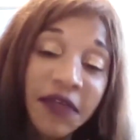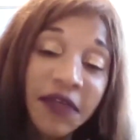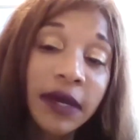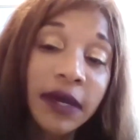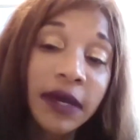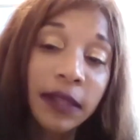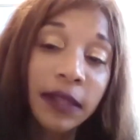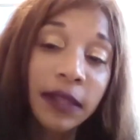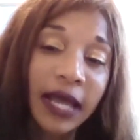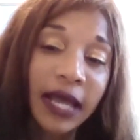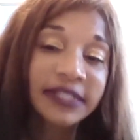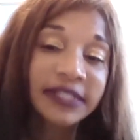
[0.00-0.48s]
I'd
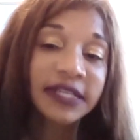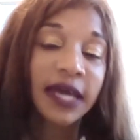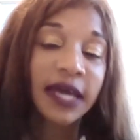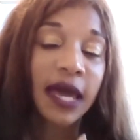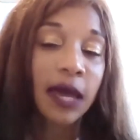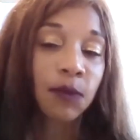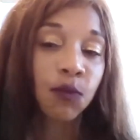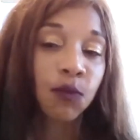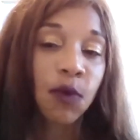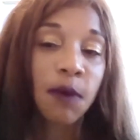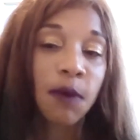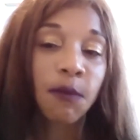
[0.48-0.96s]
like to
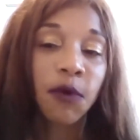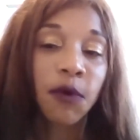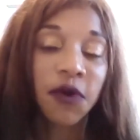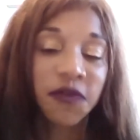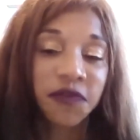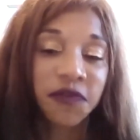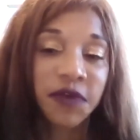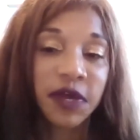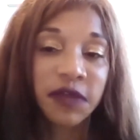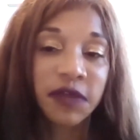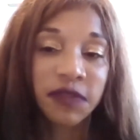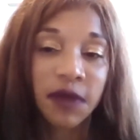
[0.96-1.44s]
add one more
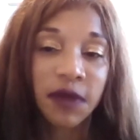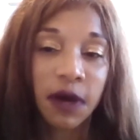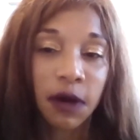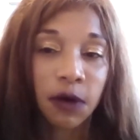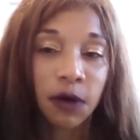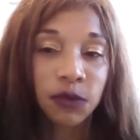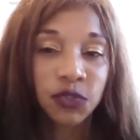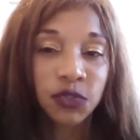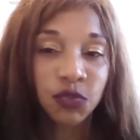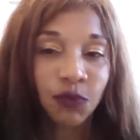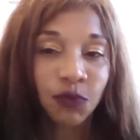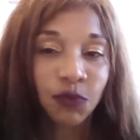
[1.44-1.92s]
thing,
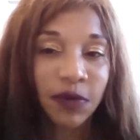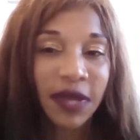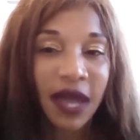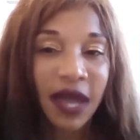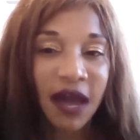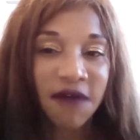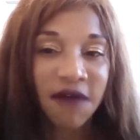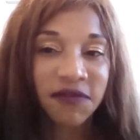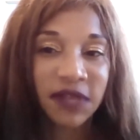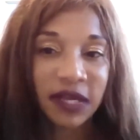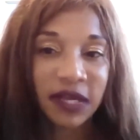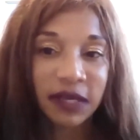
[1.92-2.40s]
though. Do we
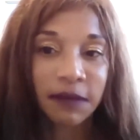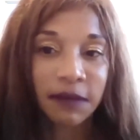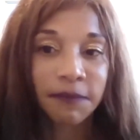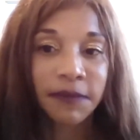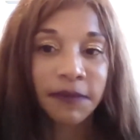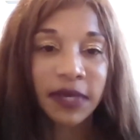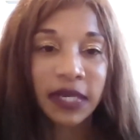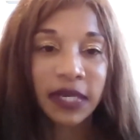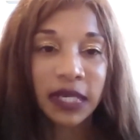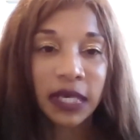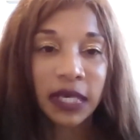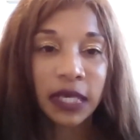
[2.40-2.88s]
have a
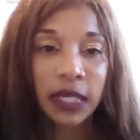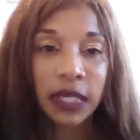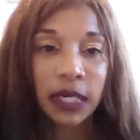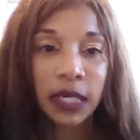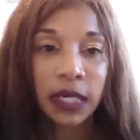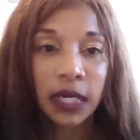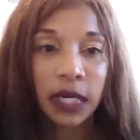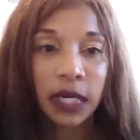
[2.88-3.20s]
minute?